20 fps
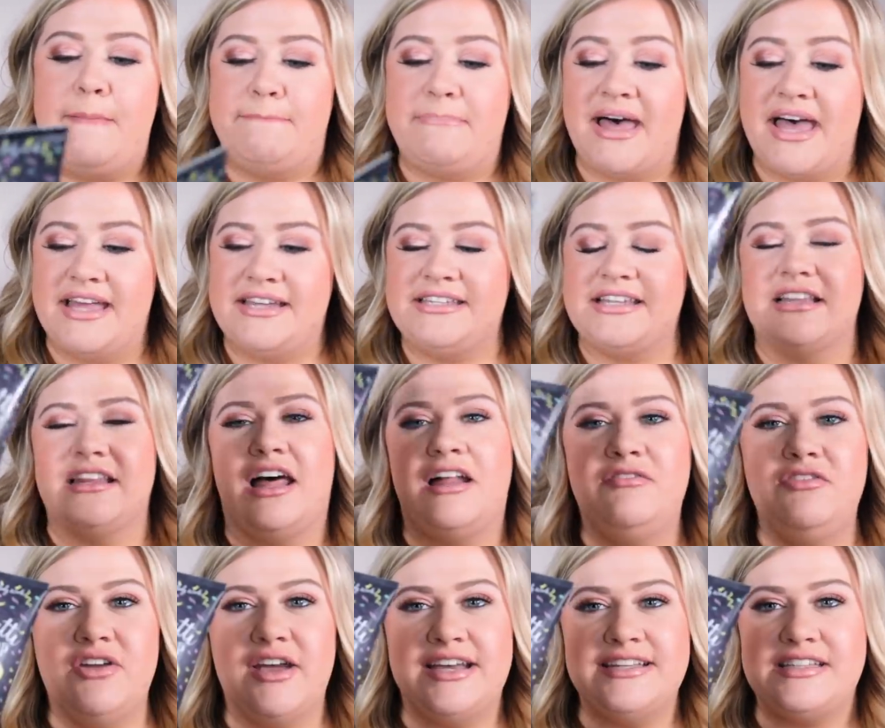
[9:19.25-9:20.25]
But a lot
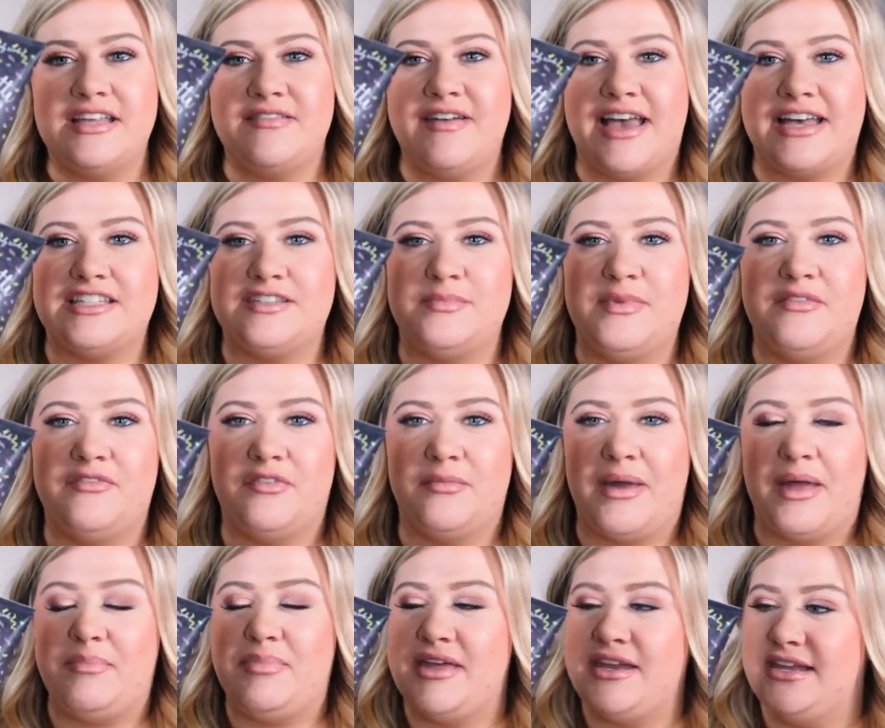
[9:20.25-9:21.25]
of you guys have asked me for
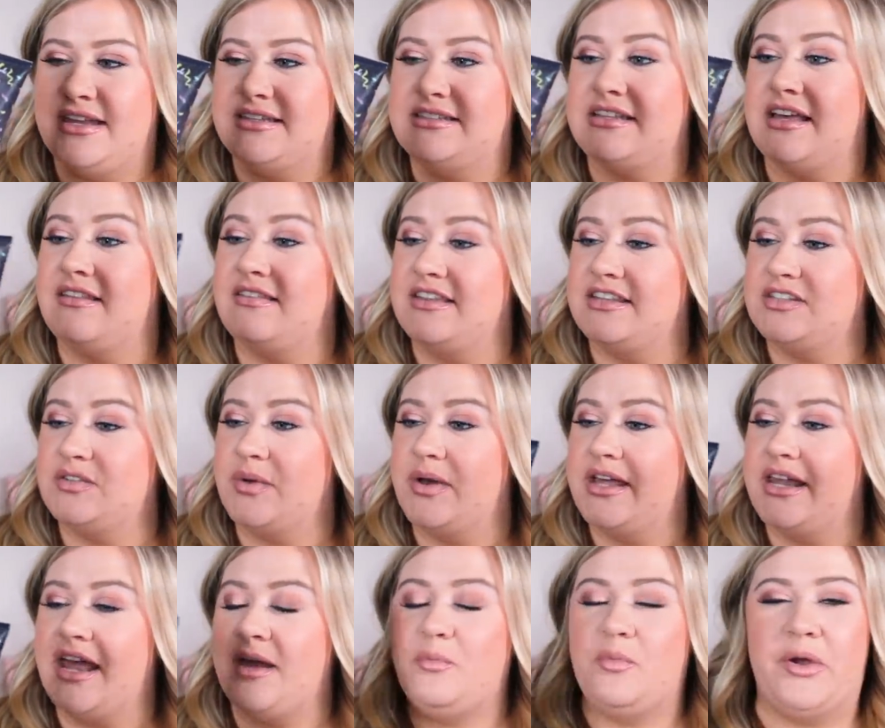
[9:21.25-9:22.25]
my opinions on this
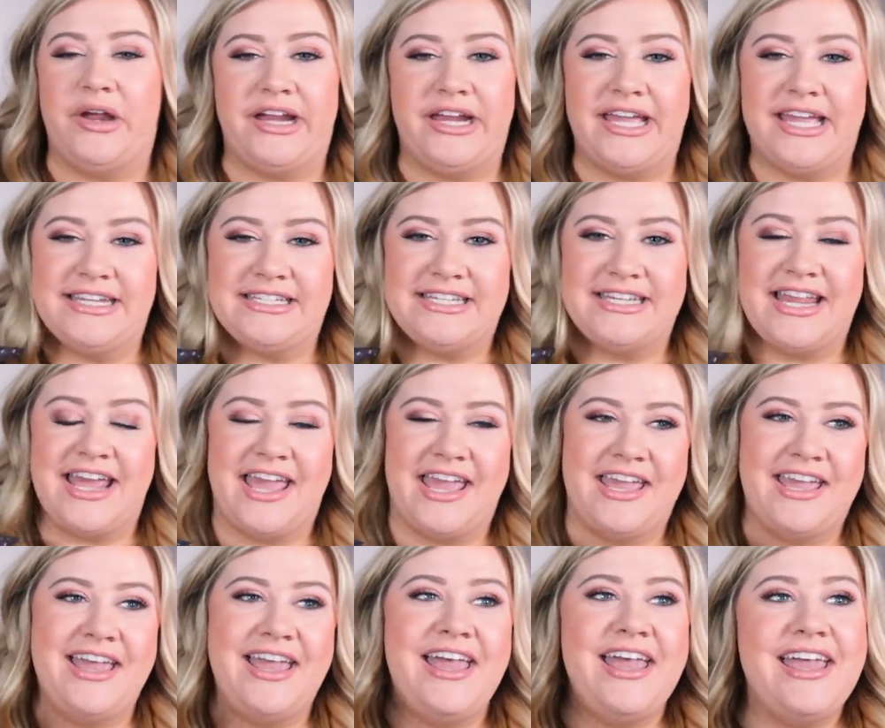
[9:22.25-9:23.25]
one. I'm wearing it
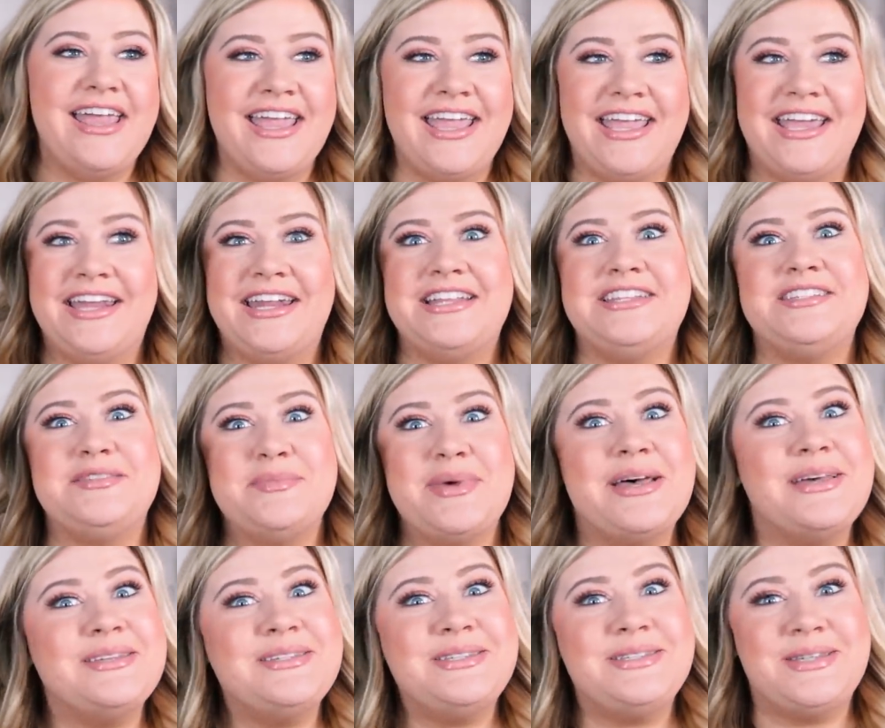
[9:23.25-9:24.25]
today and it
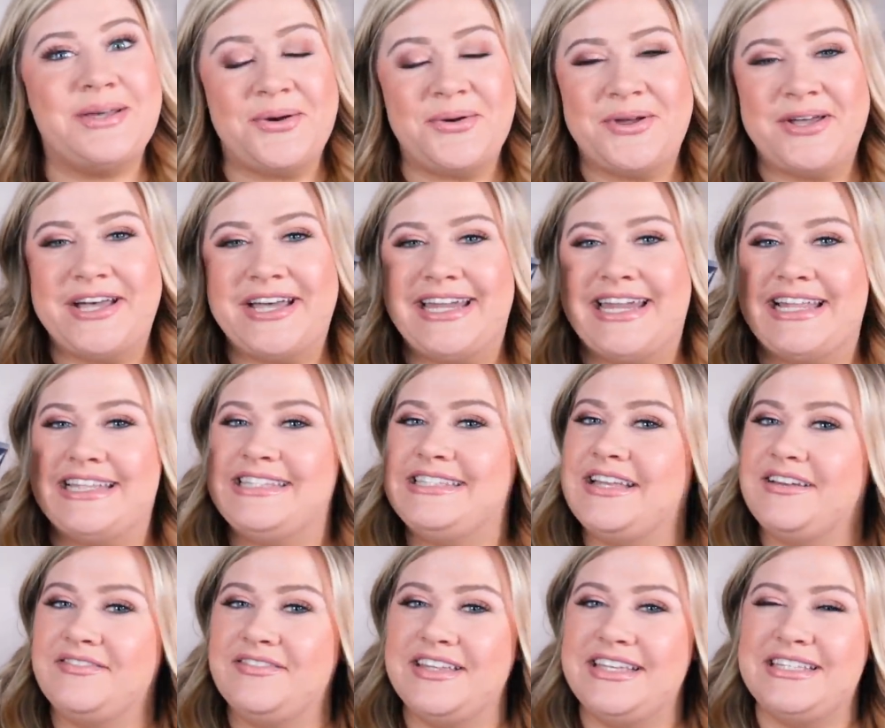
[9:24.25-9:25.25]
smells so good. It's
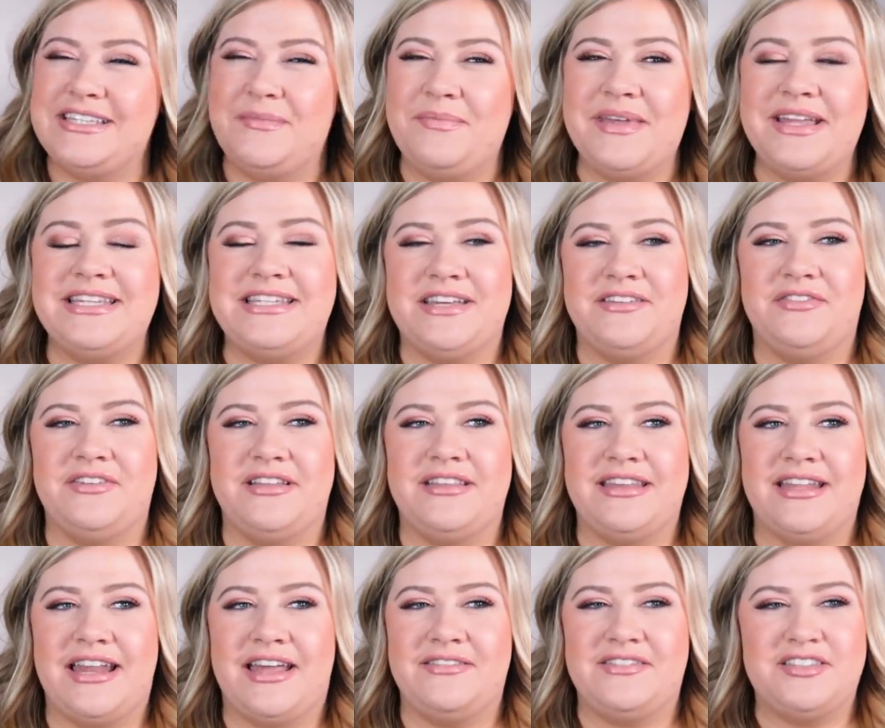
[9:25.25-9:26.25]
definitely something different
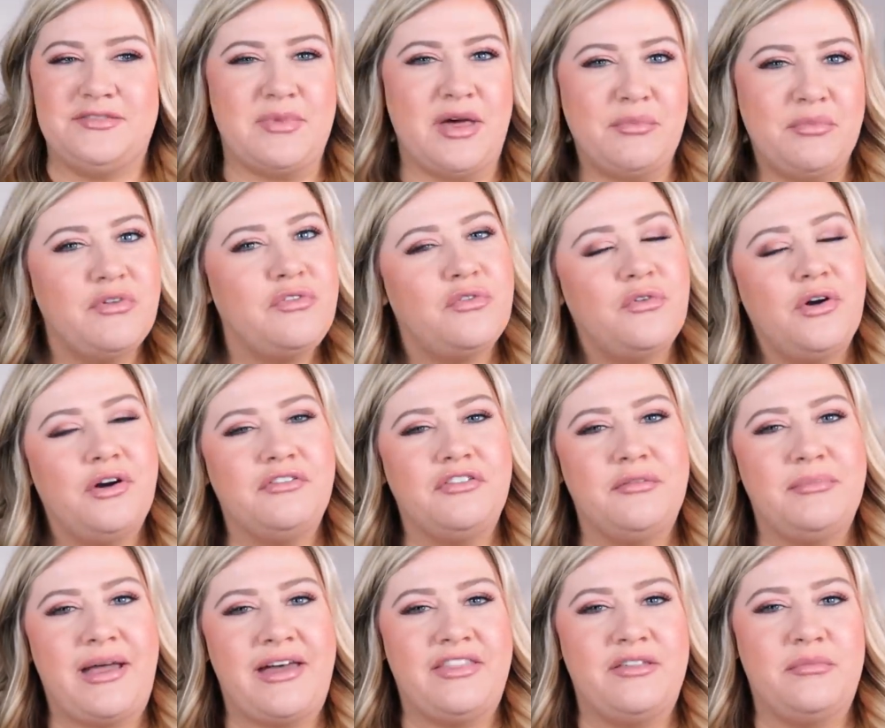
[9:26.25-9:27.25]
than I've smelled before
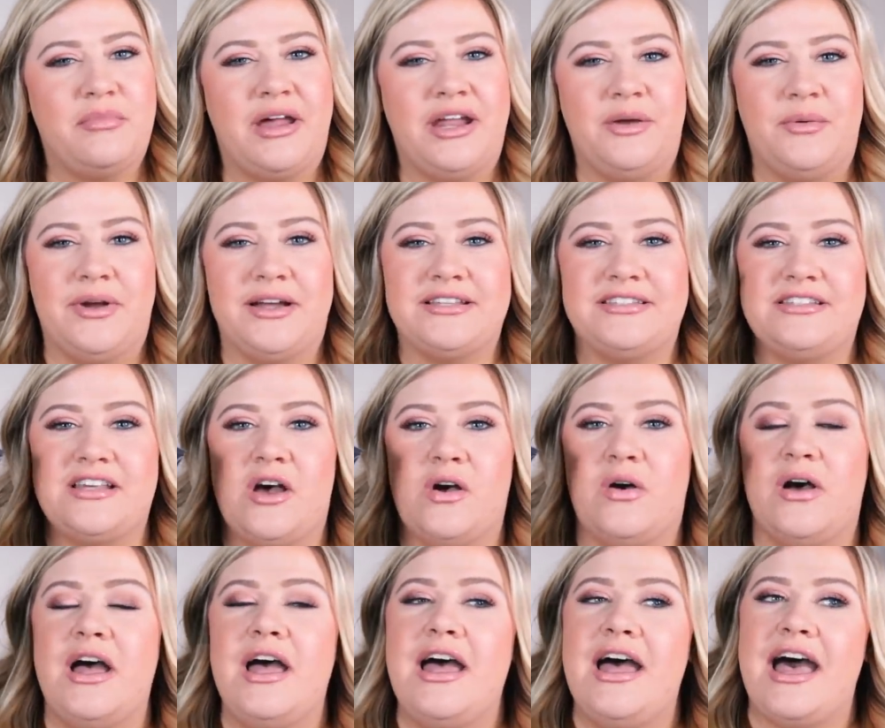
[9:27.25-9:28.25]
from Bath and Body Works,
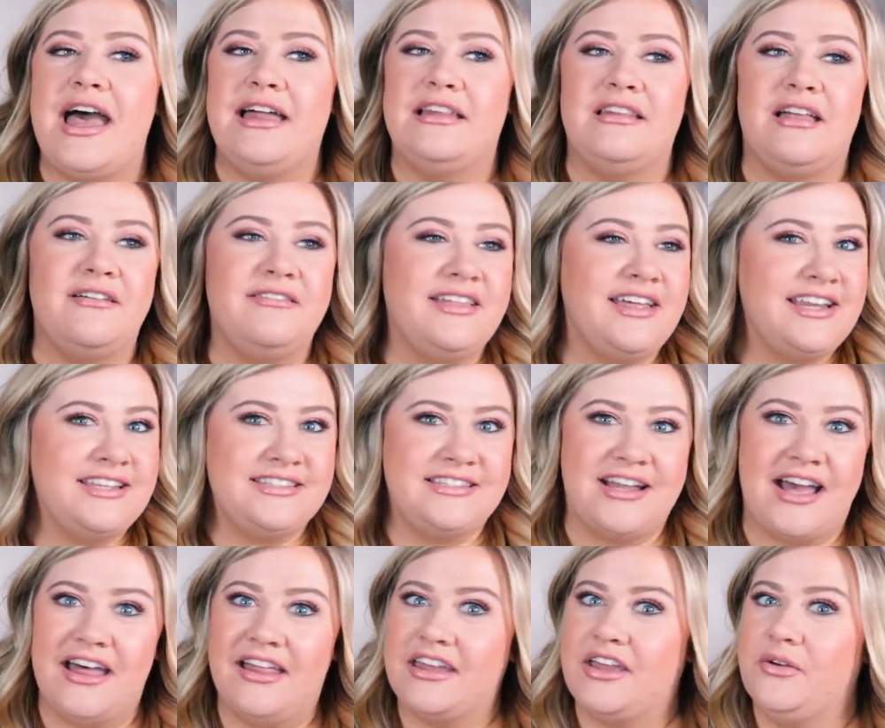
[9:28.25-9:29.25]
so I love that it's
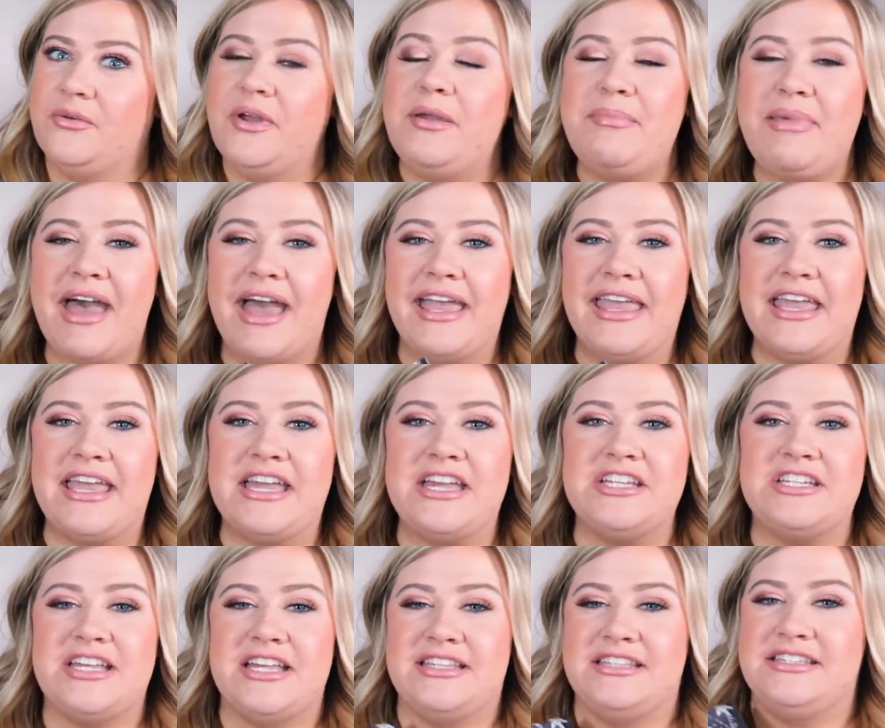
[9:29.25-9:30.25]
not like a
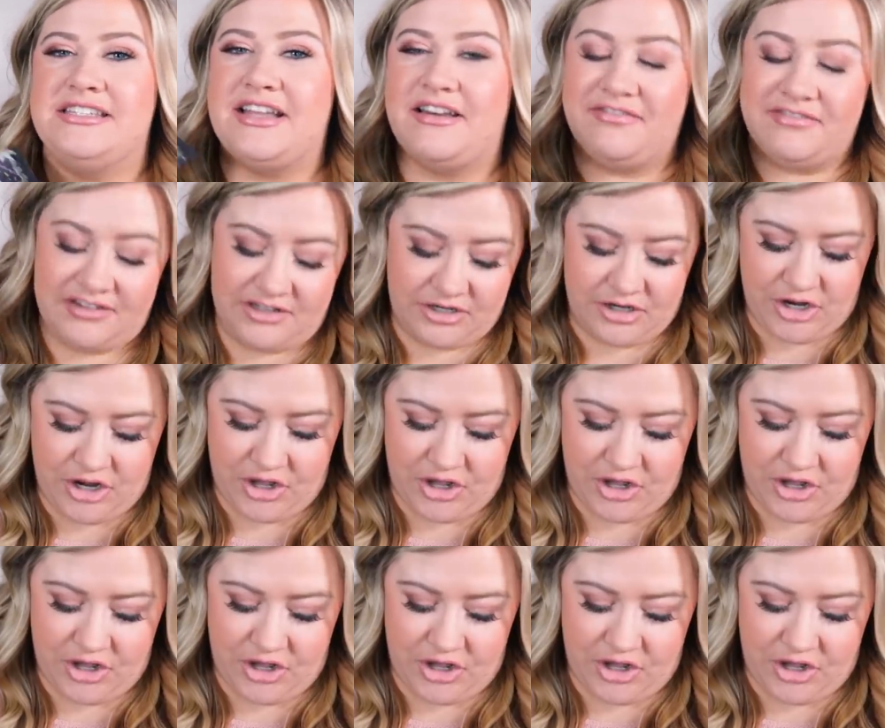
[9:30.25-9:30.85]
repackage. It's definitely